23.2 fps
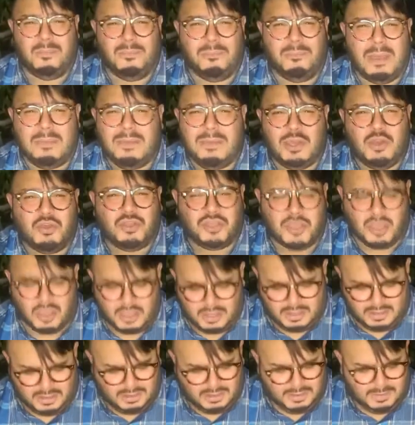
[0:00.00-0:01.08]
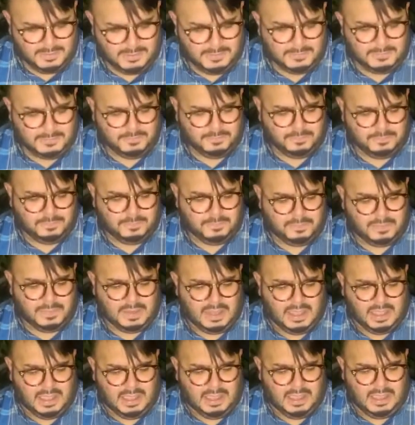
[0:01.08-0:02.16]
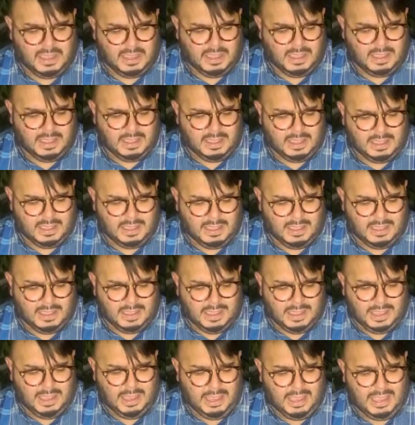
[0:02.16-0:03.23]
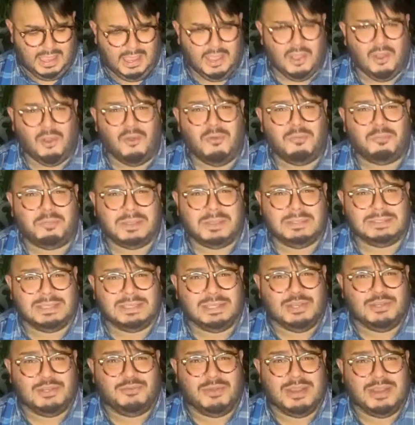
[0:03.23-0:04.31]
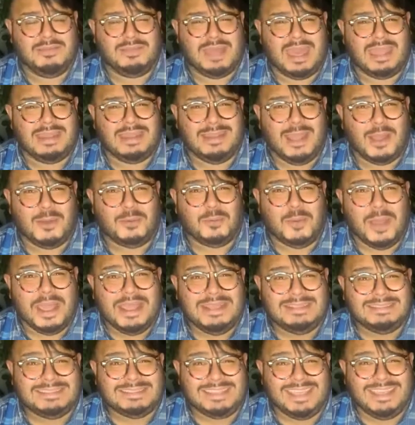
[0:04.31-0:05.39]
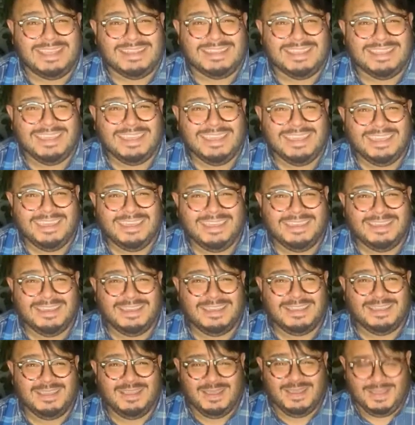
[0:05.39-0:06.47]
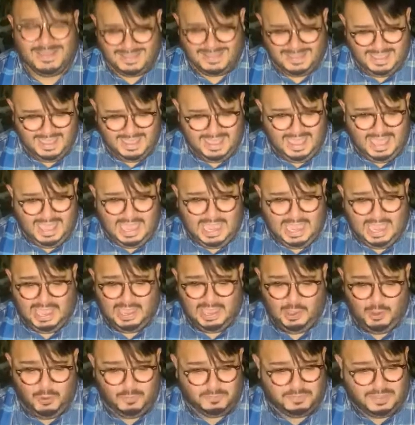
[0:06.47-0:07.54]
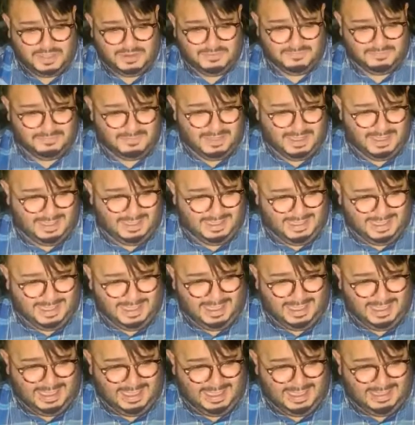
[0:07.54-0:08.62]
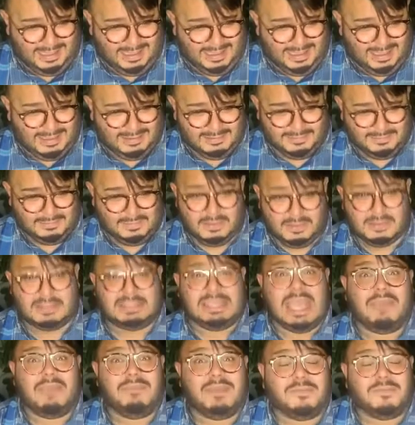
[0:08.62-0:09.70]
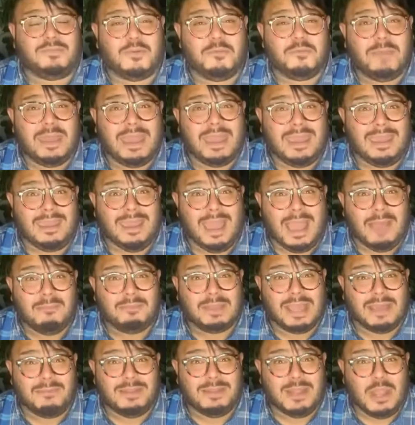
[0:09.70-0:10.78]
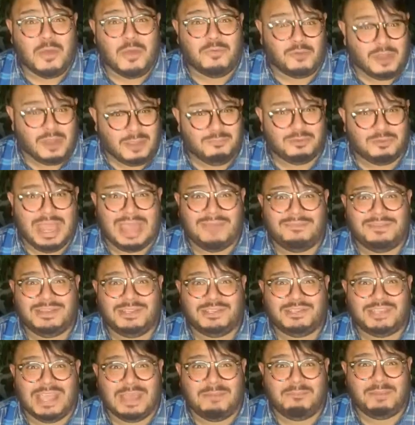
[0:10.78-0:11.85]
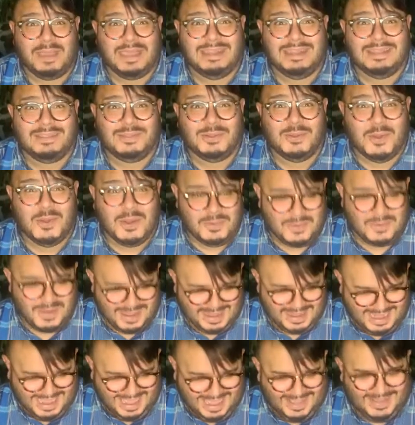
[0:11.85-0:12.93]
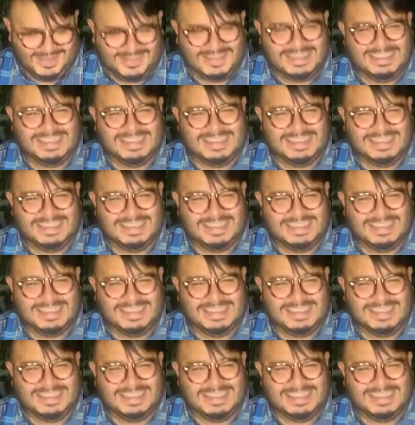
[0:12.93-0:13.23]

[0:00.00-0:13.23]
maybe you thought, I hope he's going to drink that and not waste it. Yeah, I hope that I save it for me. I'm coming over. I'm driving to Champaign, Illinois right now.